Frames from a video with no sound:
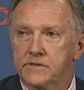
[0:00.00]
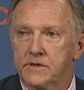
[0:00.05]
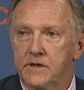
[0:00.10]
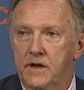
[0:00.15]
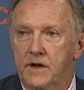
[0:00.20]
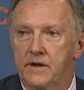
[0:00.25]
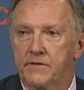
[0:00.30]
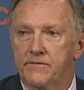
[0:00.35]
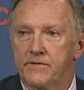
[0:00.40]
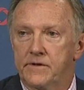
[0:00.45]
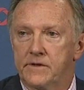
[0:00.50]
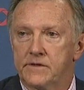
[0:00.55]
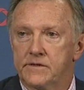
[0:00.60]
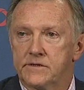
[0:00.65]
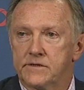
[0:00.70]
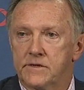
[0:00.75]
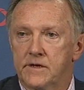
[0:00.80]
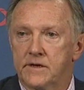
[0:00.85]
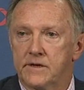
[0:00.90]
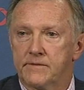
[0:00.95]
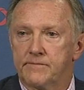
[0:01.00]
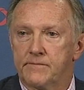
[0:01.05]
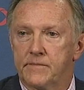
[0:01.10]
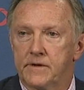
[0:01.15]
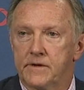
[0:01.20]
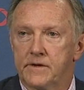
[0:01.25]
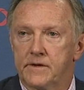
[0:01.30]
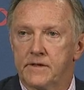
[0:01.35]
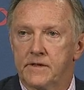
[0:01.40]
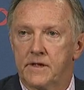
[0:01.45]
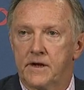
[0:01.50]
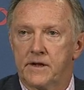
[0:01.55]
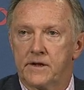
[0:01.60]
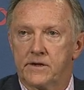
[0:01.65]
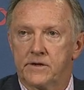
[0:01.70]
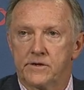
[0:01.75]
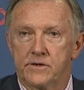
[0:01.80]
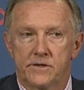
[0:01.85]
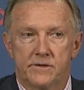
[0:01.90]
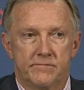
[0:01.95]
confidence a lot
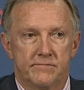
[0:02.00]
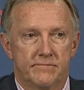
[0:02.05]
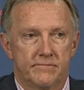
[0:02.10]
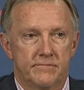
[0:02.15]
of good.